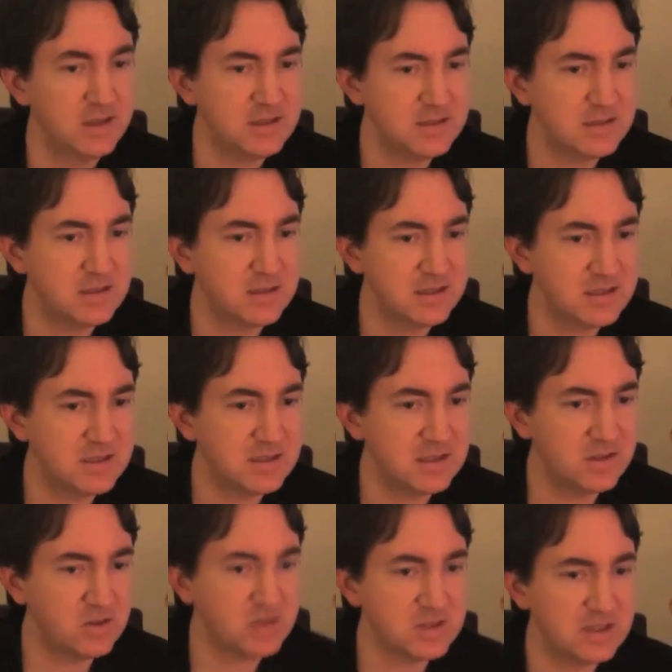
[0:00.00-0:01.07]
this, this is
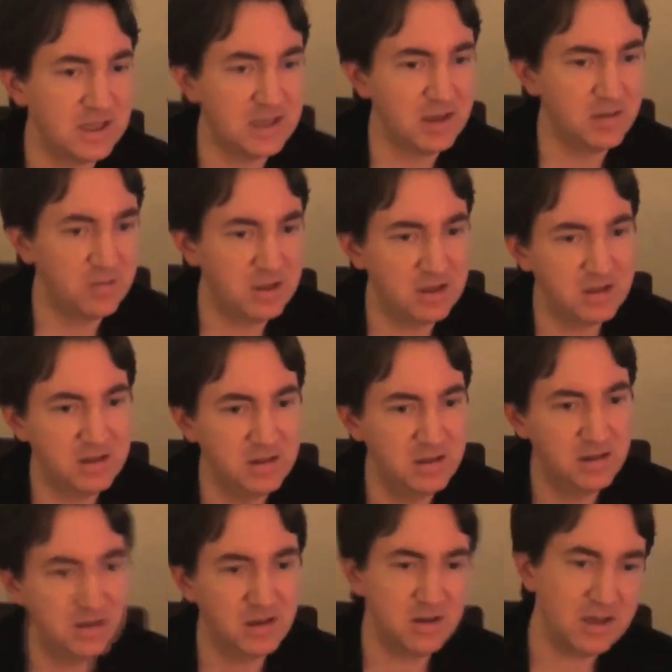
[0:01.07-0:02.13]
interesting. I mean,
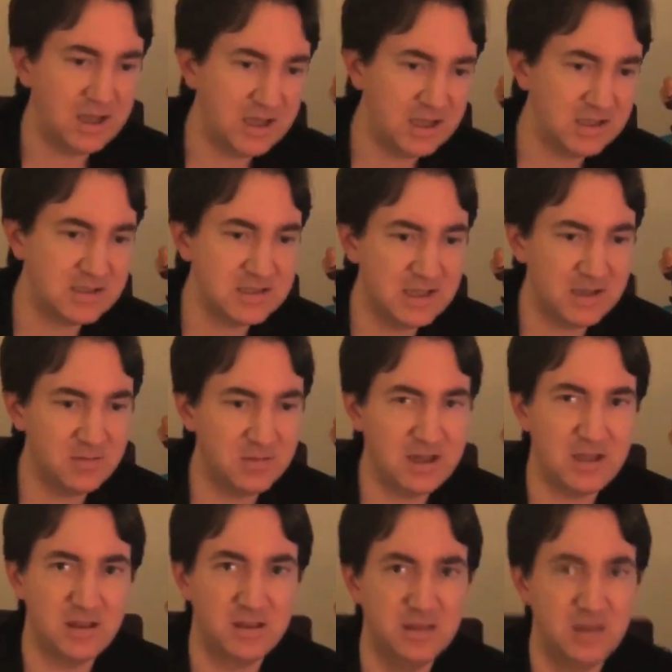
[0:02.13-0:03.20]
okay, it's not what
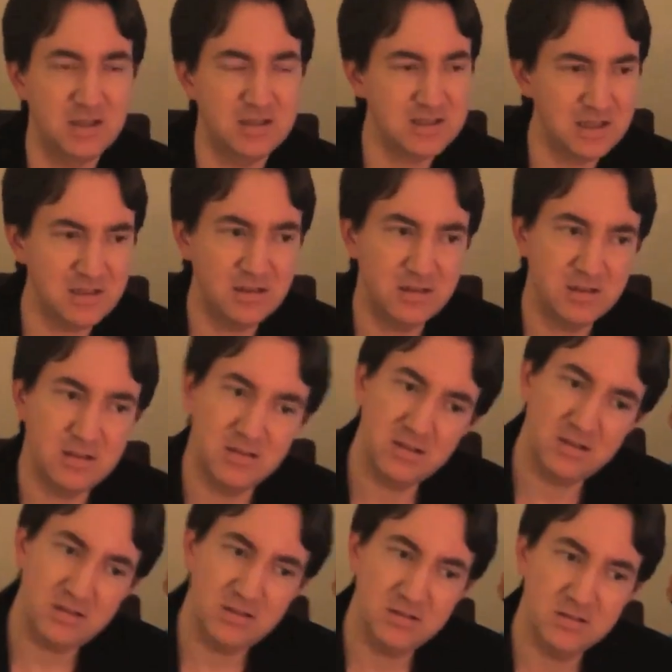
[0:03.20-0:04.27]
I, it's not,
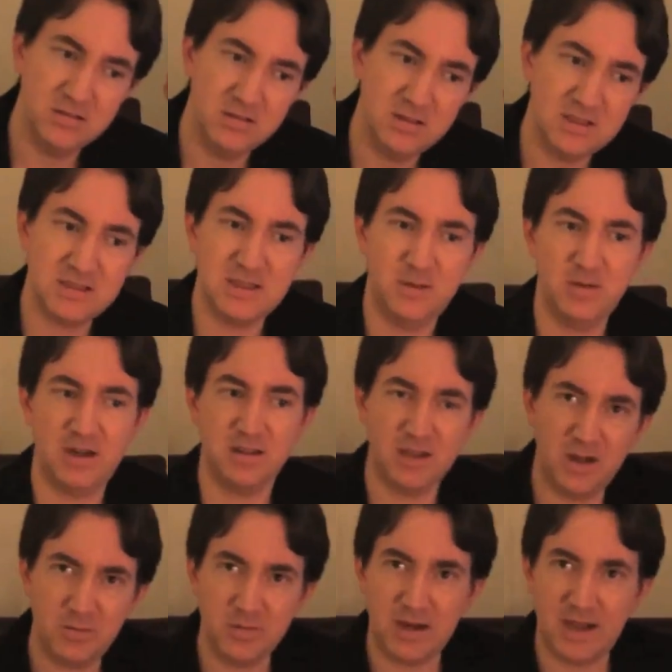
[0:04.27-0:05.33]
it's not what I
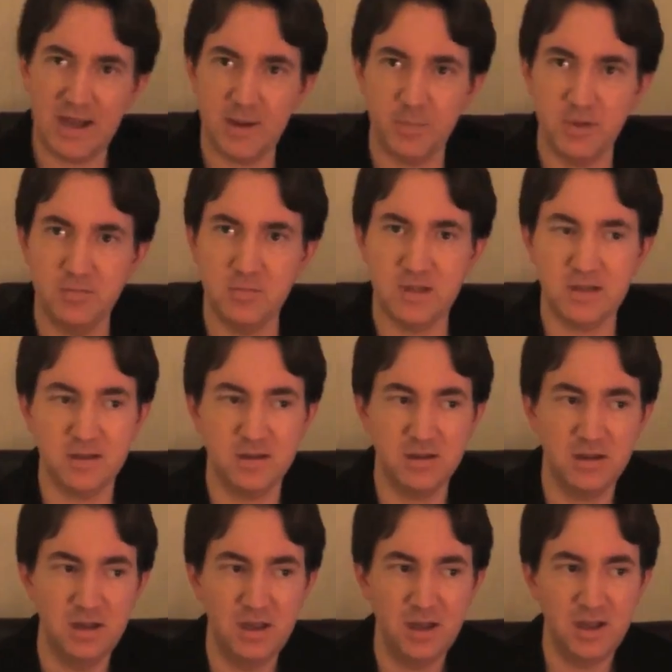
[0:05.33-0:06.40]
thought would happen, but,
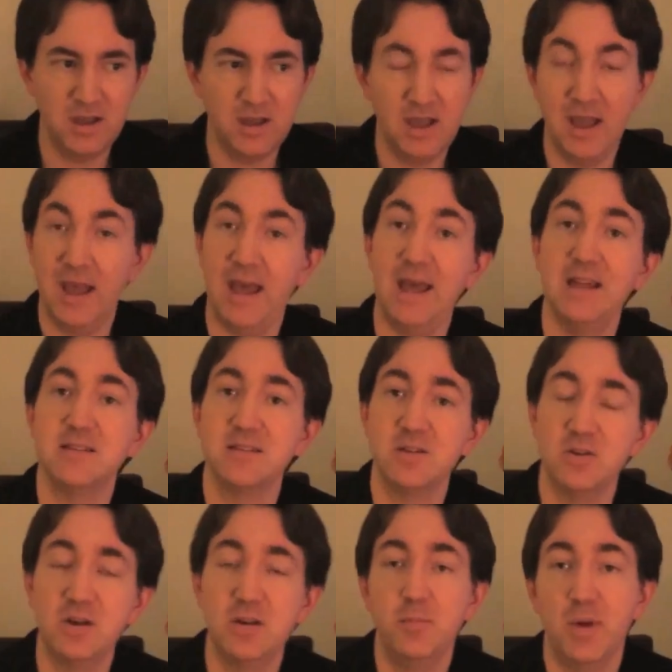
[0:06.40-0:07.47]
and
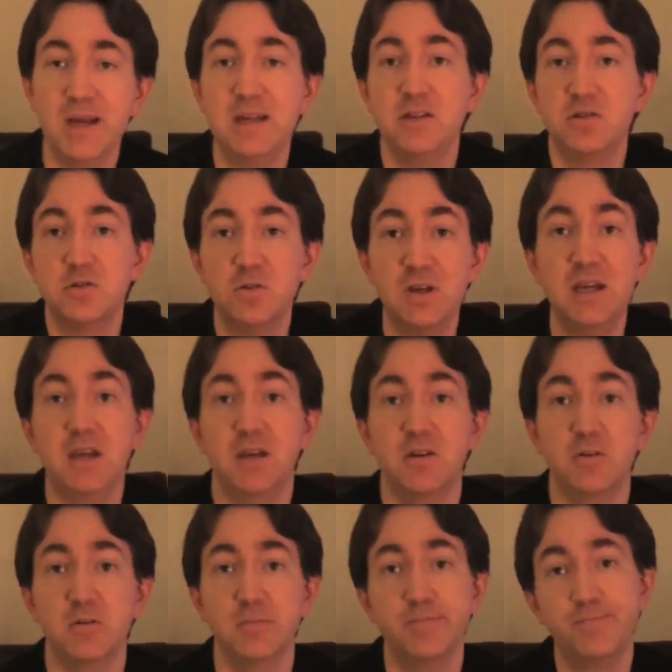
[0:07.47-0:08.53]
so it might intrigue
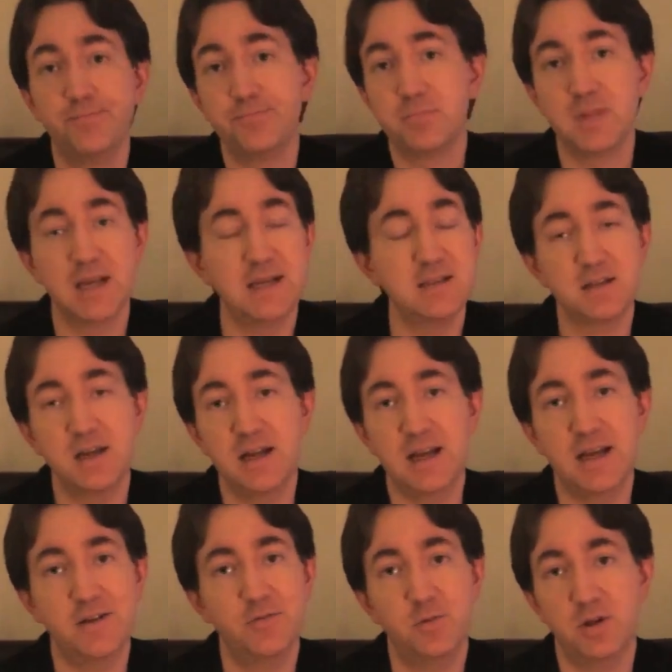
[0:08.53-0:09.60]
you. It's going to
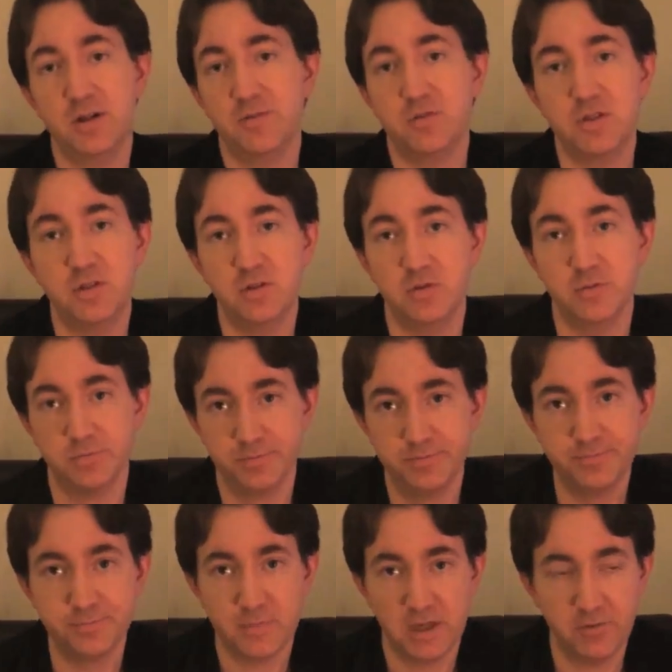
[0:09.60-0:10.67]
have one of two,
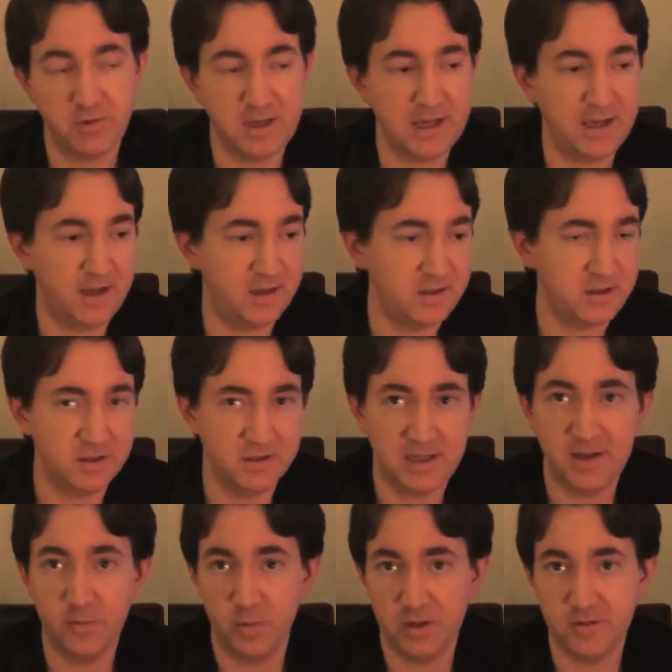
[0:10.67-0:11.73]
rea uh, you'll
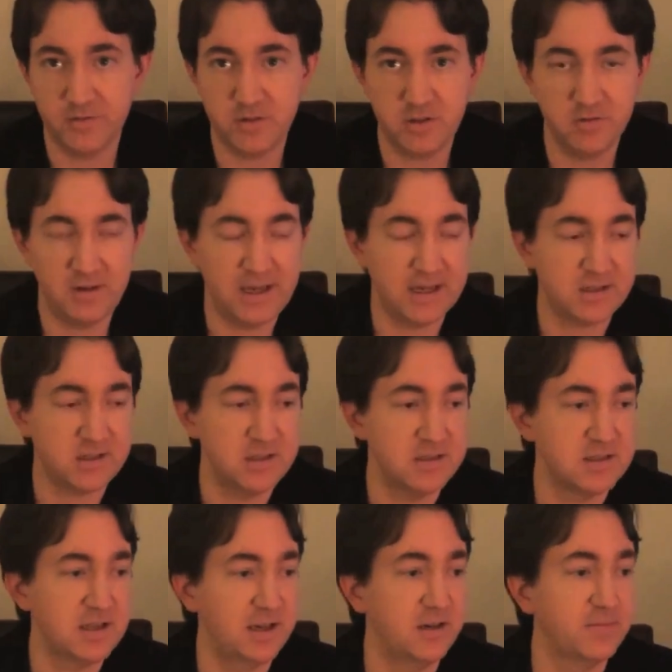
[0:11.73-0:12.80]
have one of two
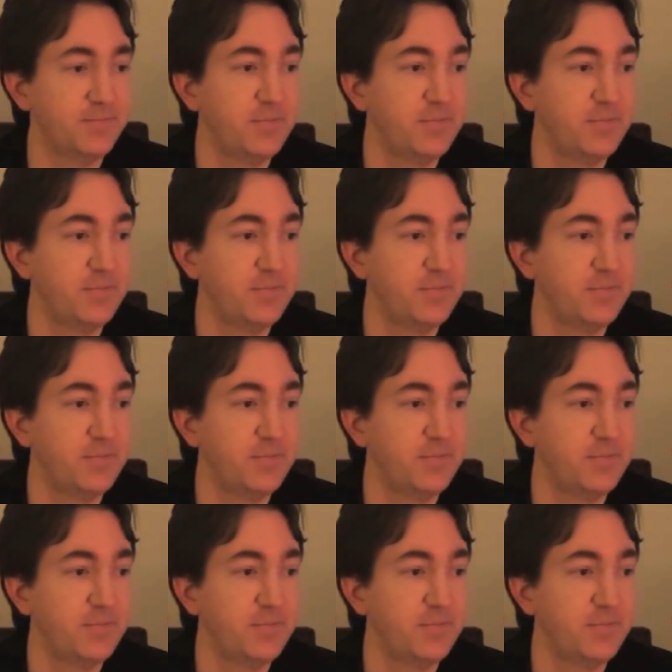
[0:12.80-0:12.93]
reactions there.